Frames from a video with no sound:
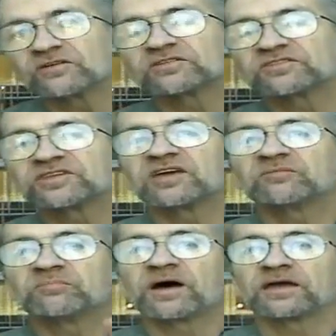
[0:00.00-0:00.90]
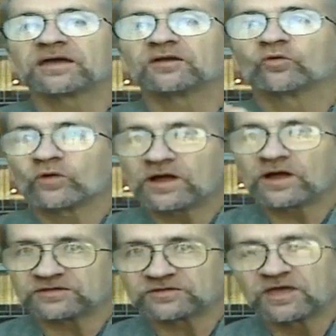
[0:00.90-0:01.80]
saved by
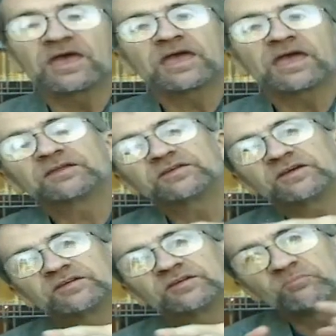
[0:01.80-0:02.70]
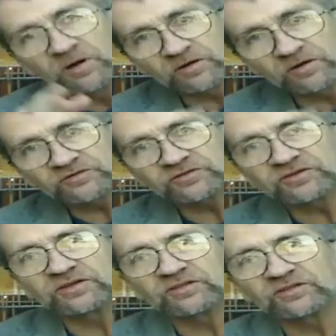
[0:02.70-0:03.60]
grace. It's His
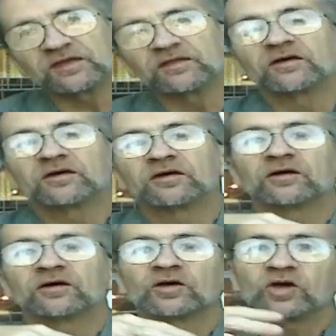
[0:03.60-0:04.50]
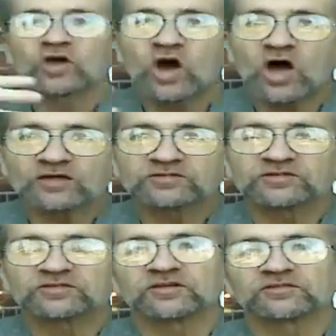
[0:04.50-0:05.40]
mercy that
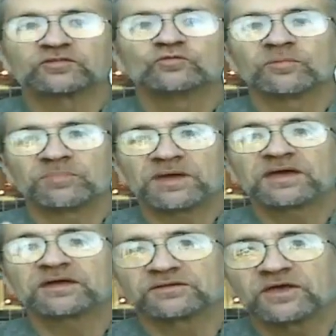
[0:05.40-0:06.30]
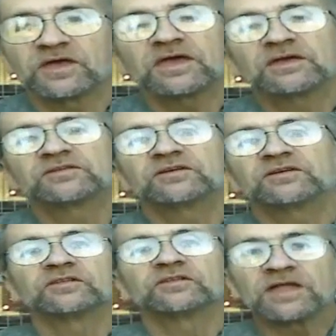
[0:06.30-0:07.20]
causes us to repent. It's
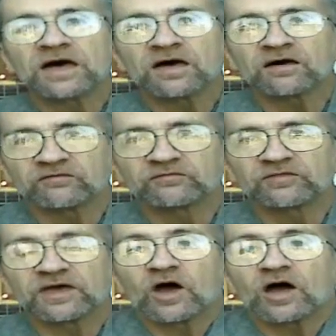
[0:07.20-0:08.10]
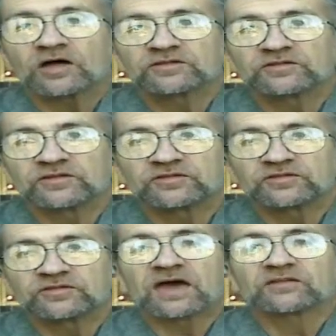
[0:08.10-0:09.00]
His love that causes us to
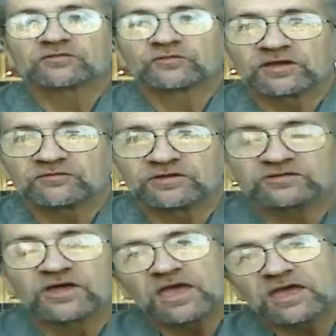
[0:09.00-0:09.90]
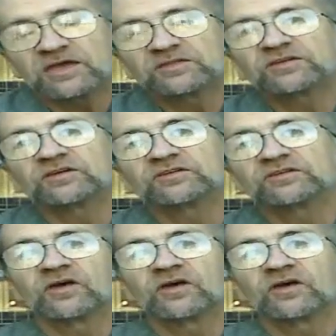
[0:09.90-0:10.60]
ask forgiveness. It's His